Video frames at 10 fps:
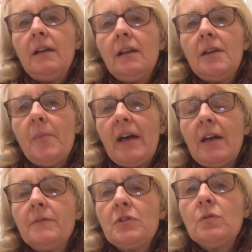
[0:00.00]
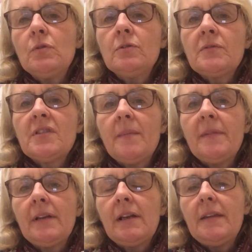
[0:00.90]
like the back of a door or
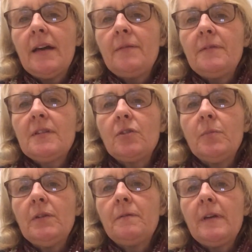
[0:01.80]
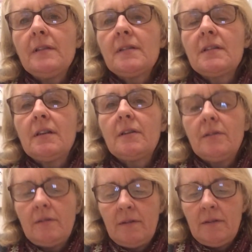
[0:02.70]
something like that, if it's got a bit of felt stuck
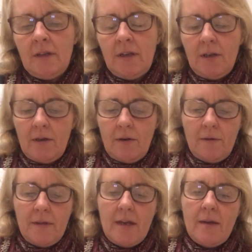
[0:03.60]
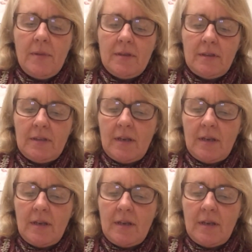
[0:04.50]
on there. But